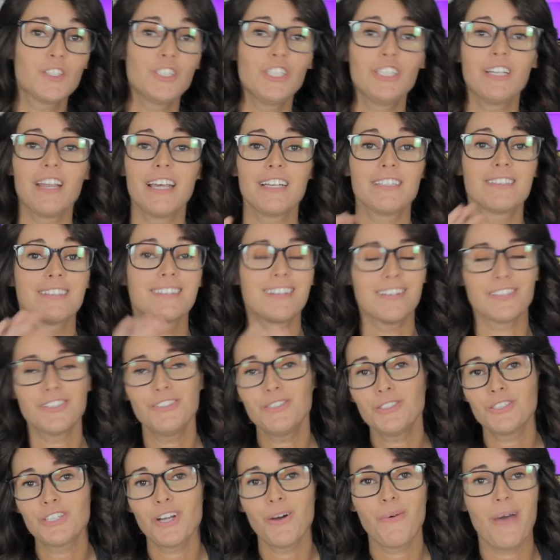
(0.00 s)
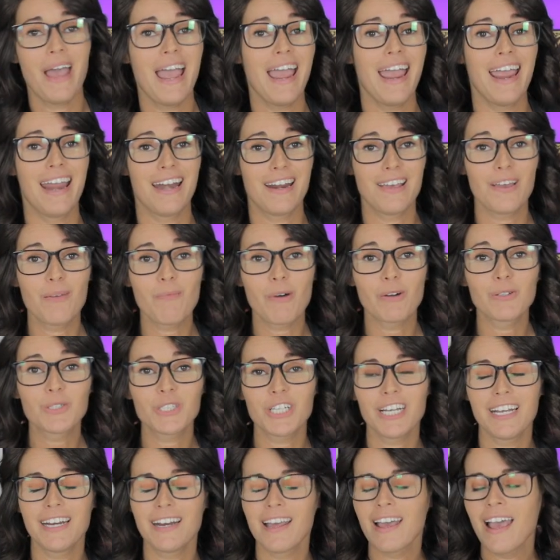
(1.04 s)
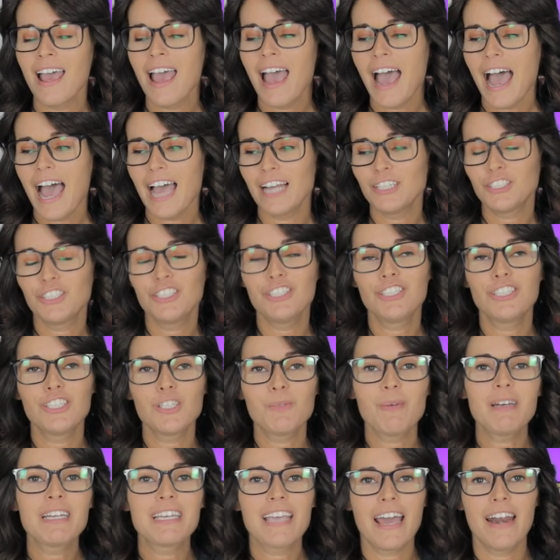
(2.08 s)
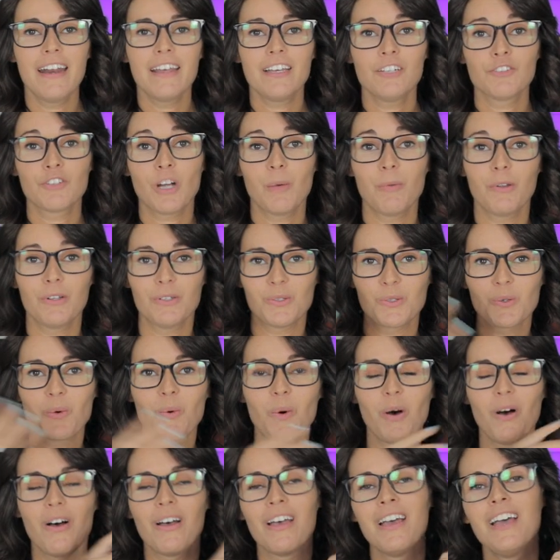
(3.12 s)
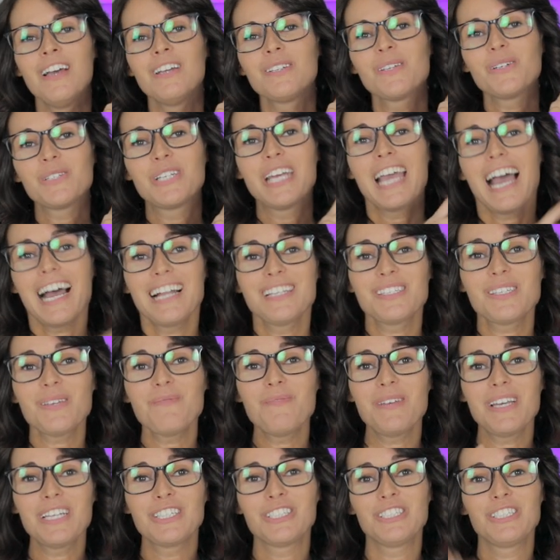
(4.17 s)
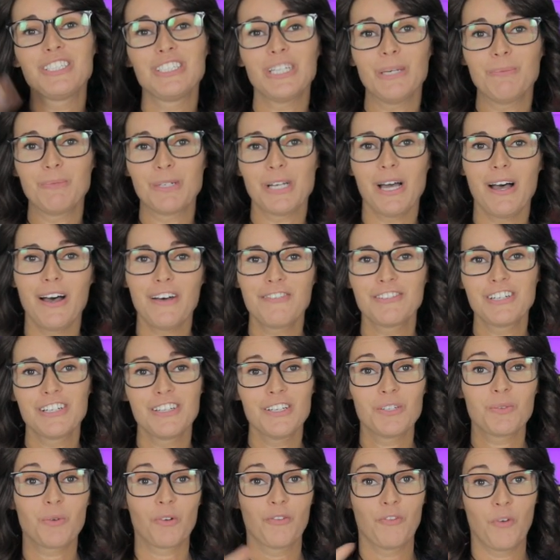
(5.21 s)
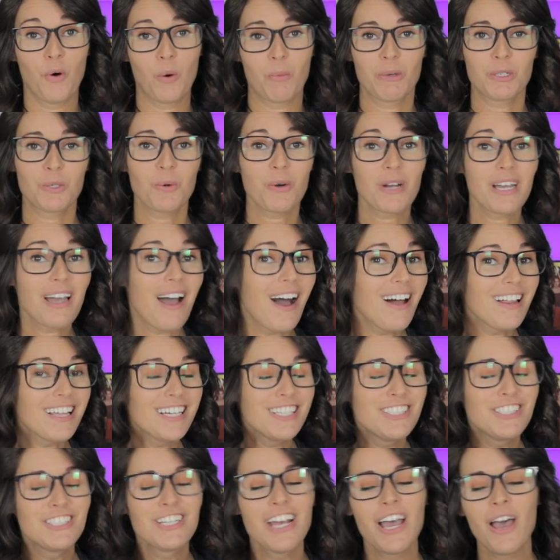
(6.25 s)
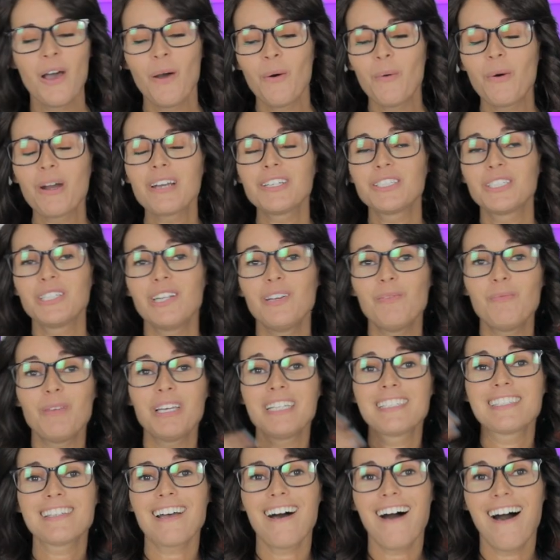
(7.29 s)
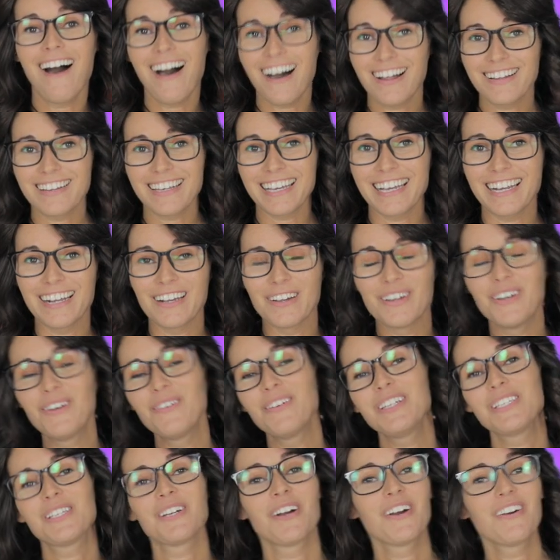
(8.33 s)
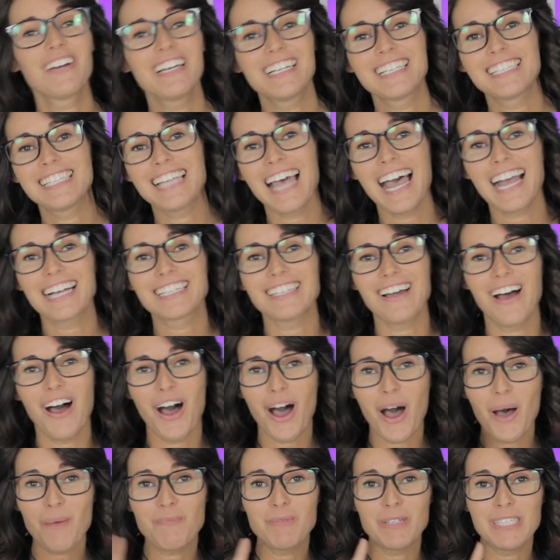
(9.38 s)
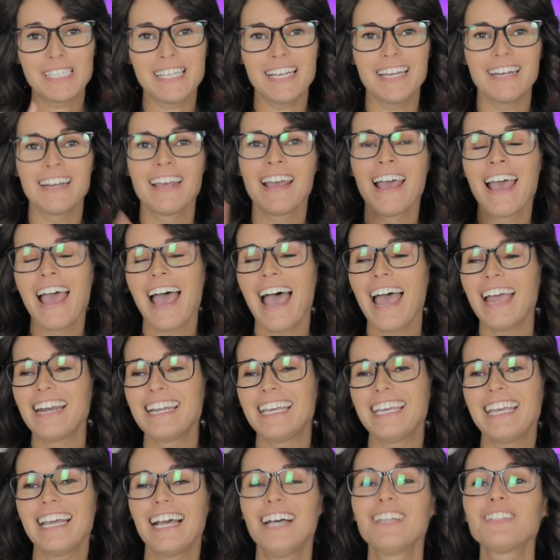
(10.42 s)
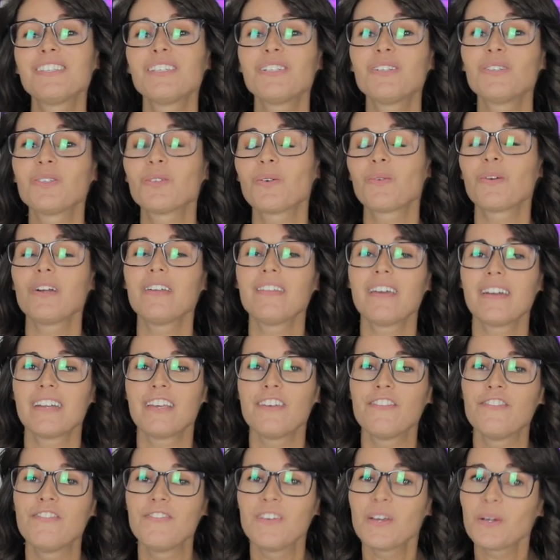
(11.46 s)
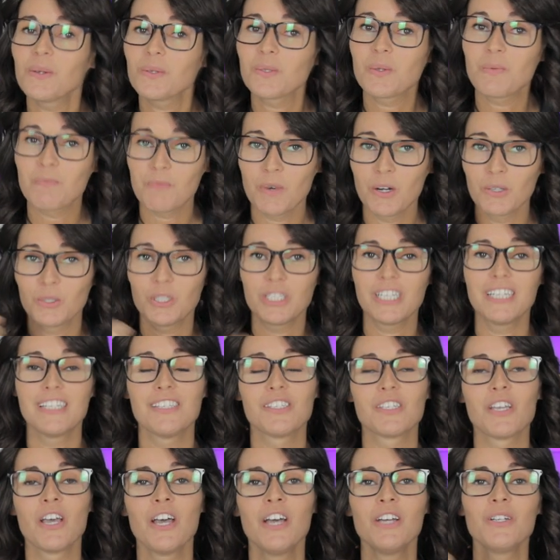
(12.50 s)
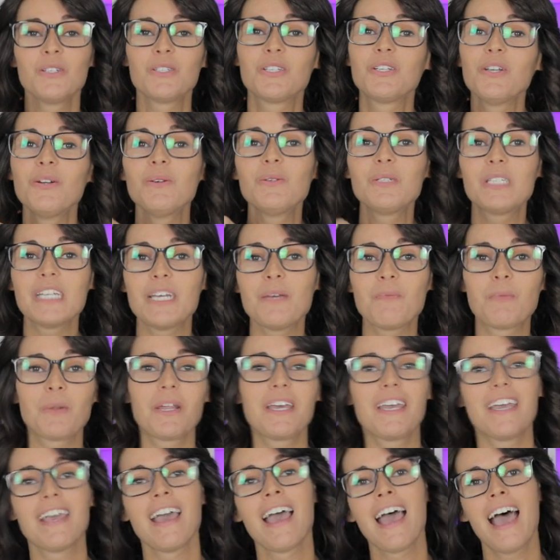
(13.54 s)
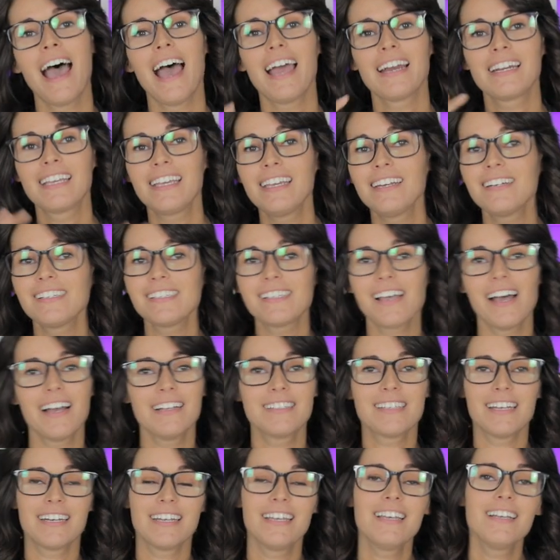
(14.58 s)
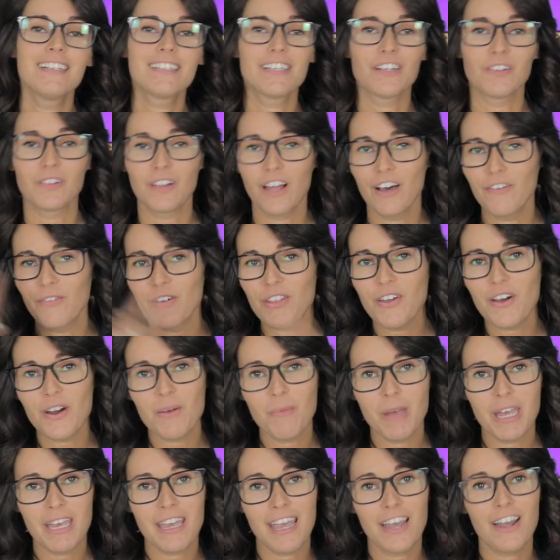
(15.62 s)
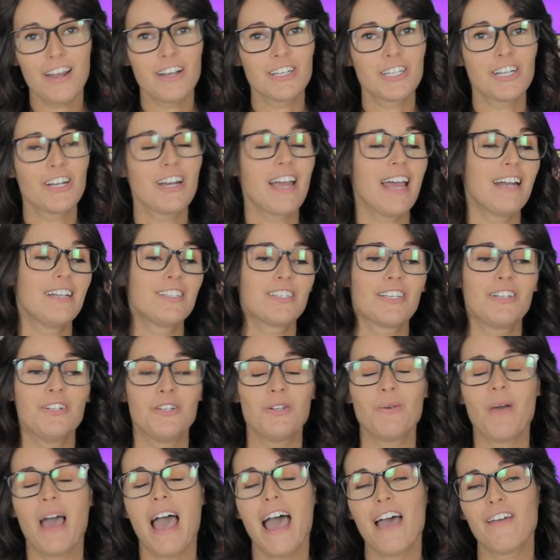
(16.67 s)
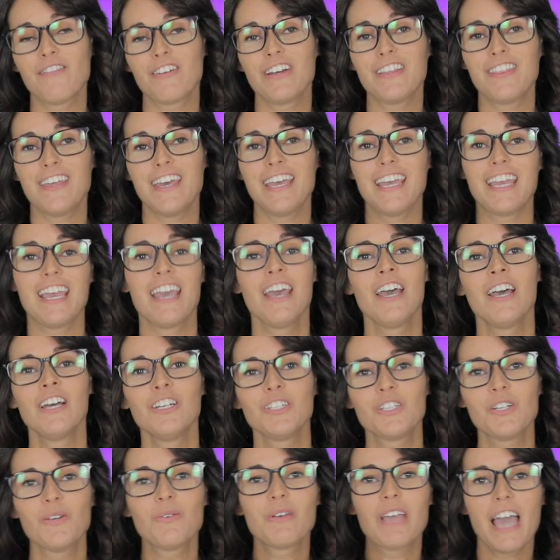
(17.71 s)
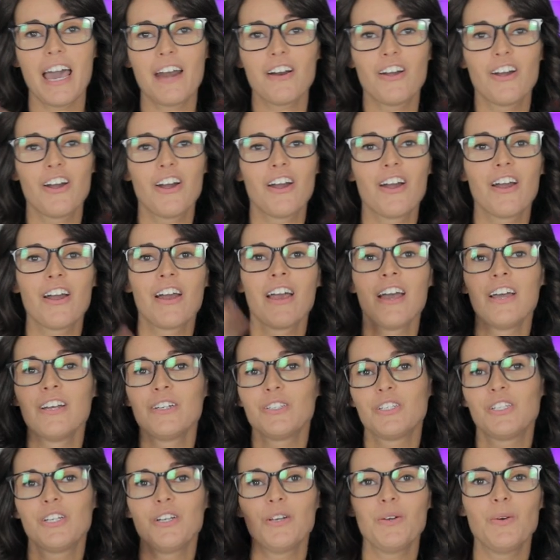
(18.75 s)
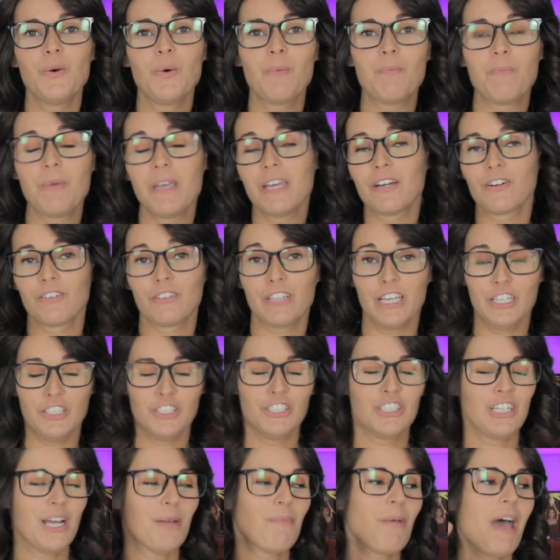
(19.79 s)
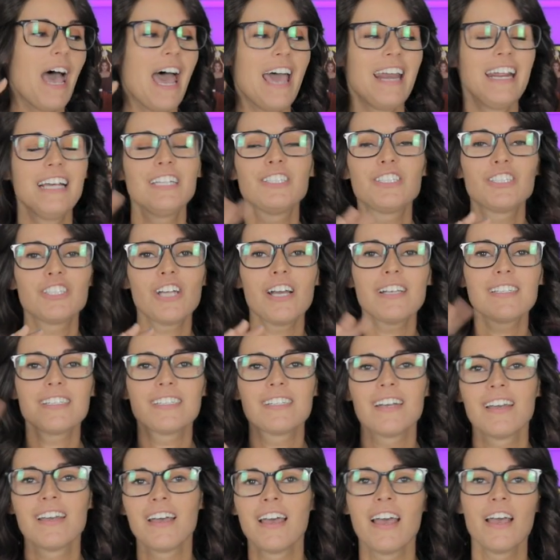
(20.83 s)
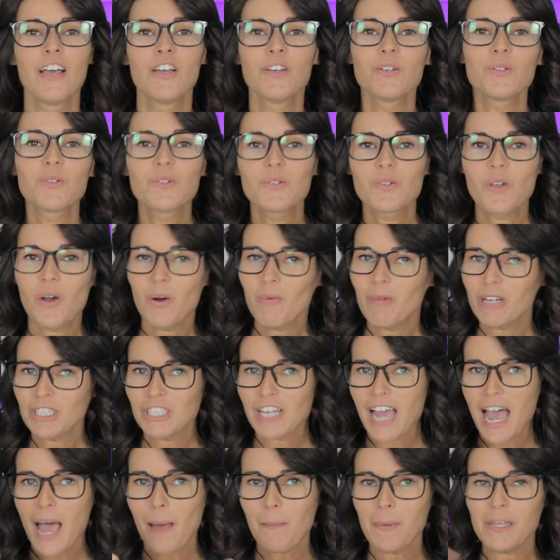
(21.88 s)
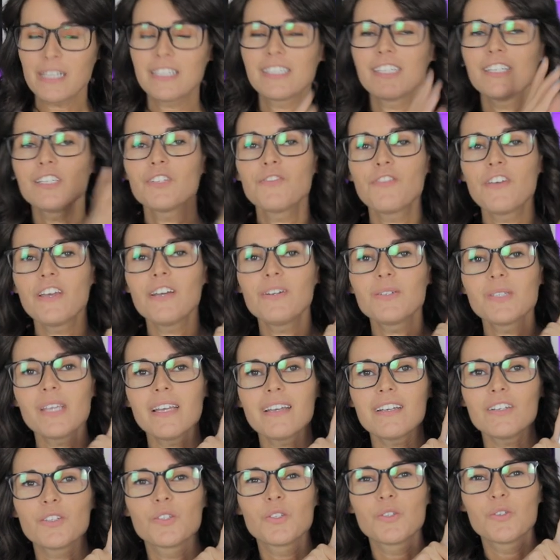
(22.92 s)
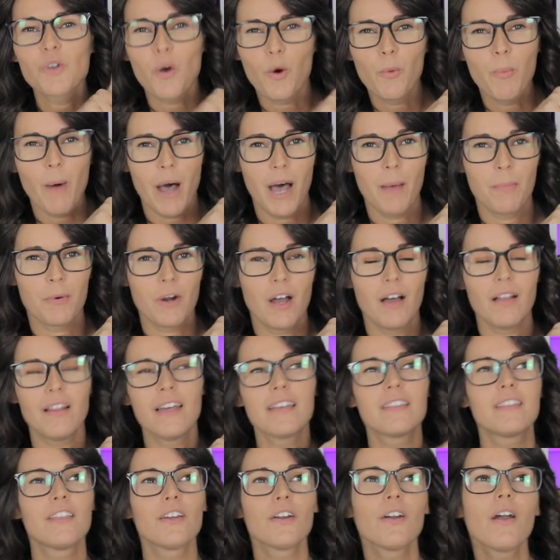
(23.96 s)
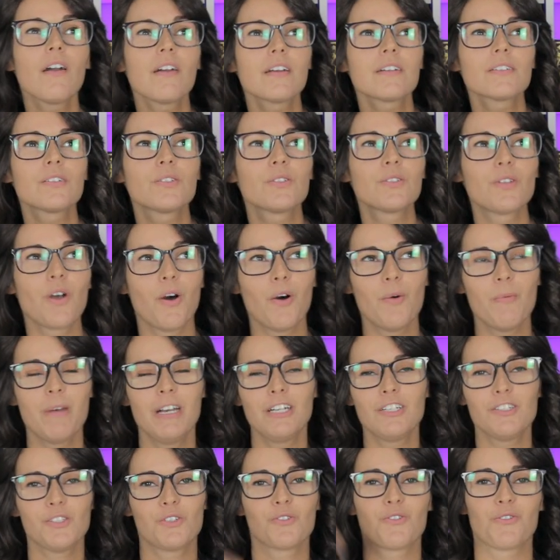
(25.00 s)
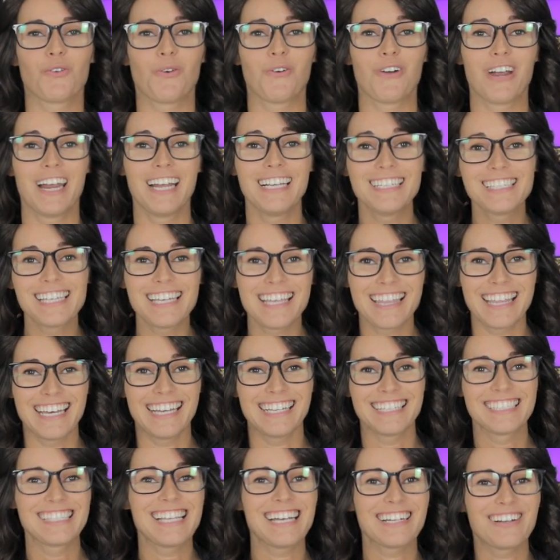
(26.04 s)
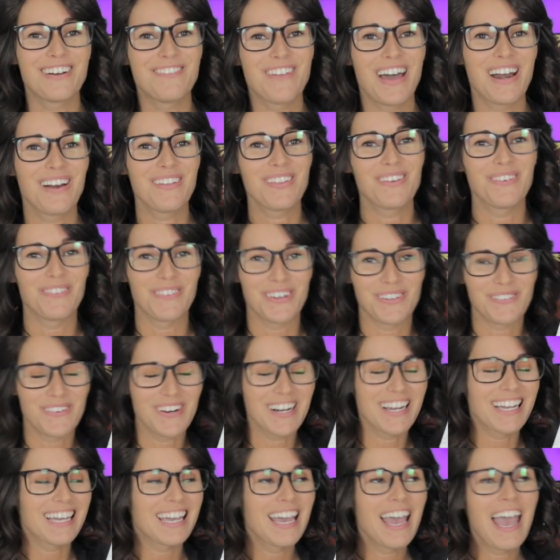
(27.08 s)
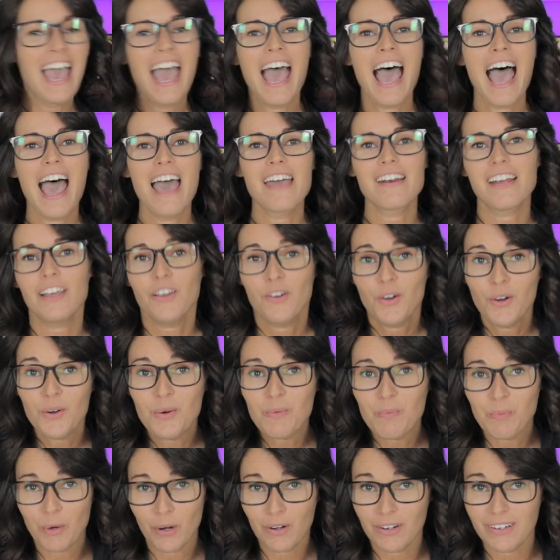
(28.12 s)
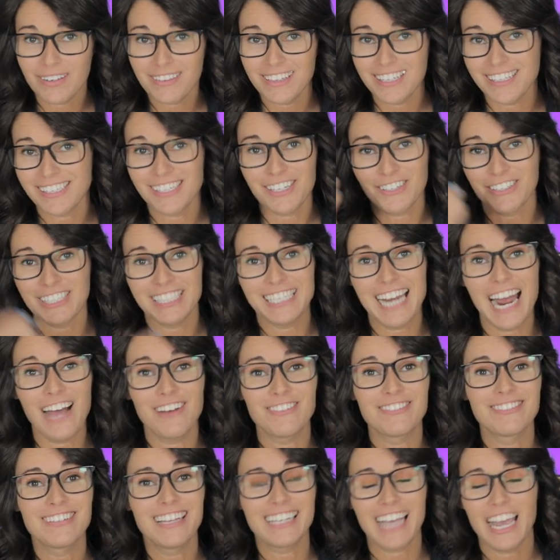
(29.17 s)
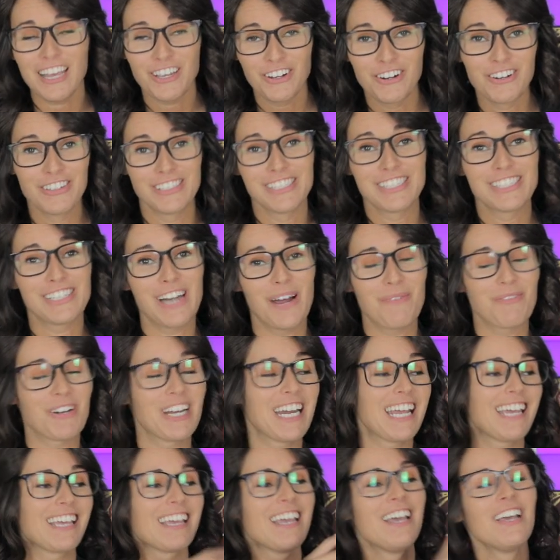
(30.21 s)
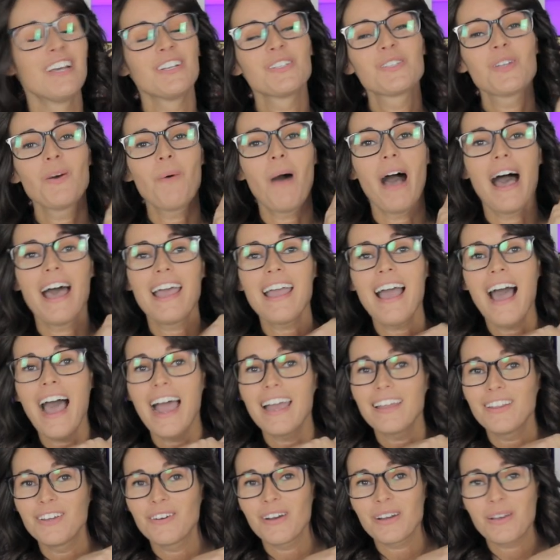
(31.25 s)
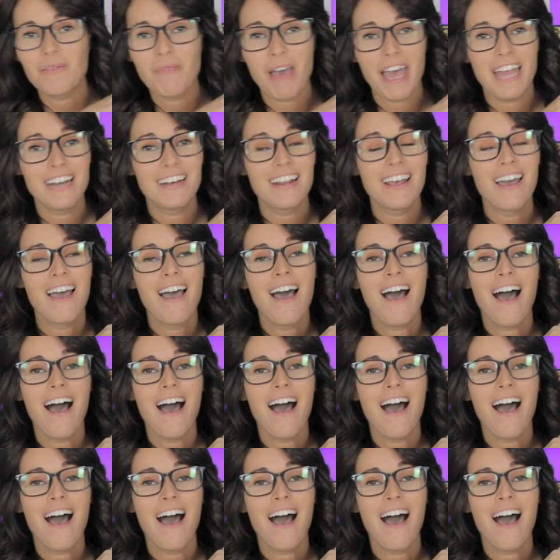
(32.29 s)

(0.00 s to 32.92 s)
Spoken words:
She, like, doesn't show any emotion, and she's just been getting in trouble in school. So she ends up being shipped off to this reformatory college, where she meets Ollie, who is her exact opposite, and he has a disorder that he feels emotions too deeply, and he decides that he is in love with our main character and is gonna do everything to get her to be in a relationship. And it's just, so much happens. This feels like a soap opera. Like, there are so many just crazy things that come out of the woodwork, and I couldn't put this series down. Like, I couldn't stop reading. So I highly recommend.